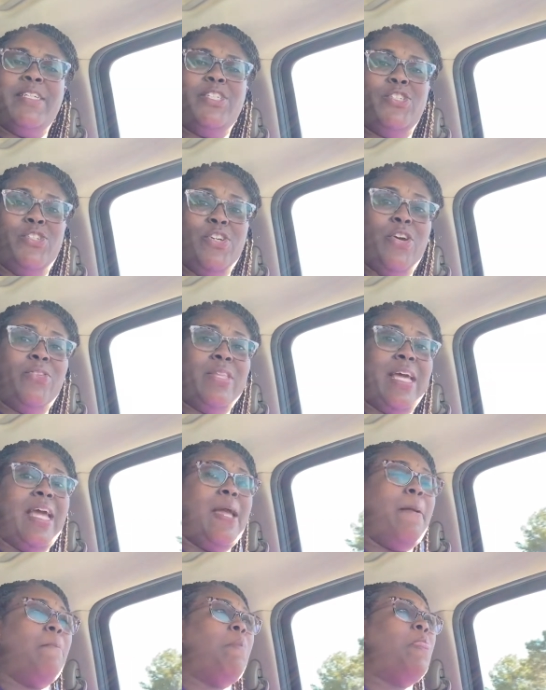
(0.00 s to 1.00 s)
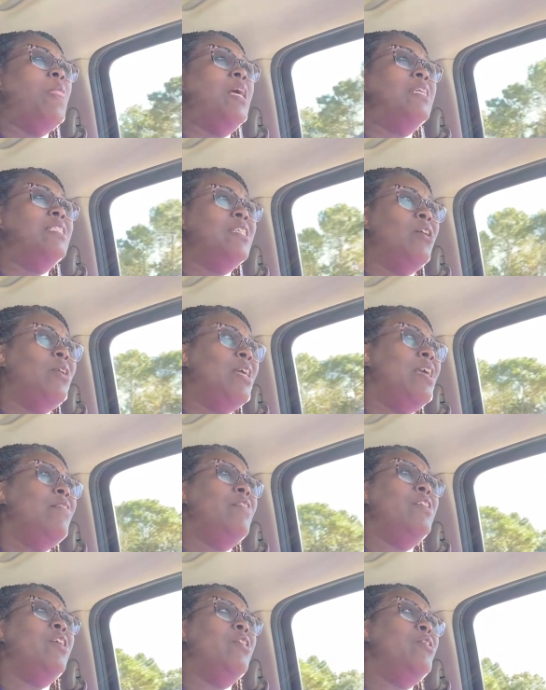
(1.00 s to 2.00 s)
Did you know that? So
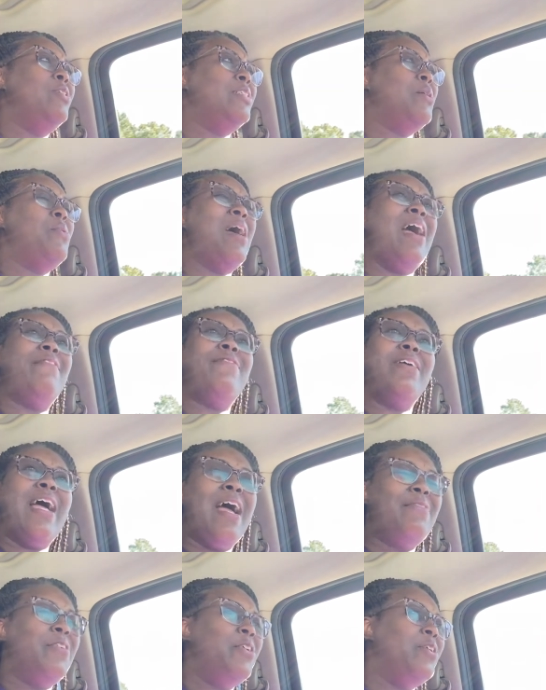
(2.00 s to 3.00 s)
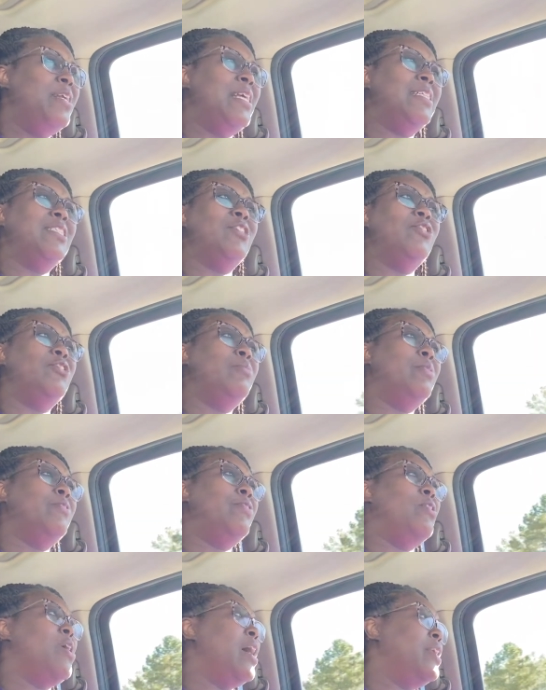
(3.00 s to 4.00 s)
even though you say, "Well, I've, I've heard that story
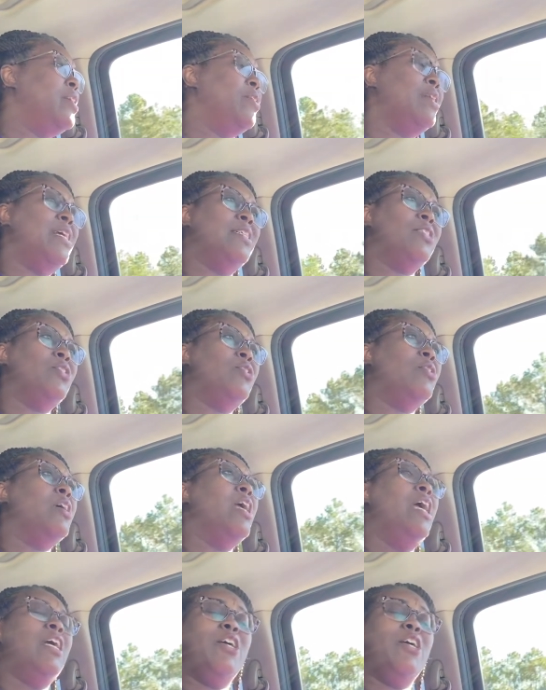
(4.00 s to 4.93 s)
before," I know that story.